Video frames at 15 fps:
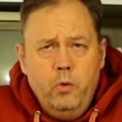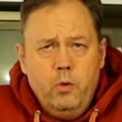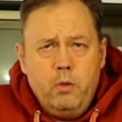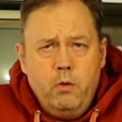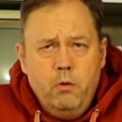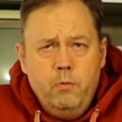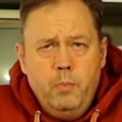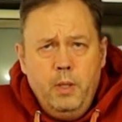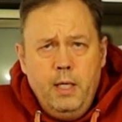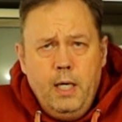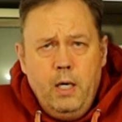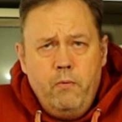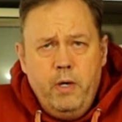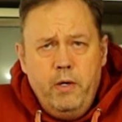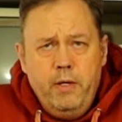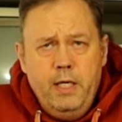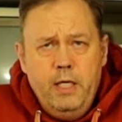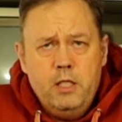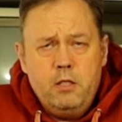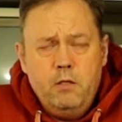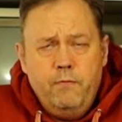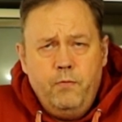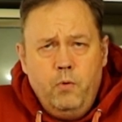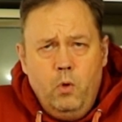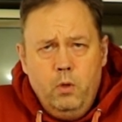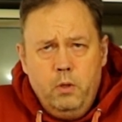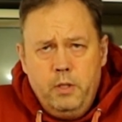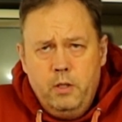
It could be a very easy fault,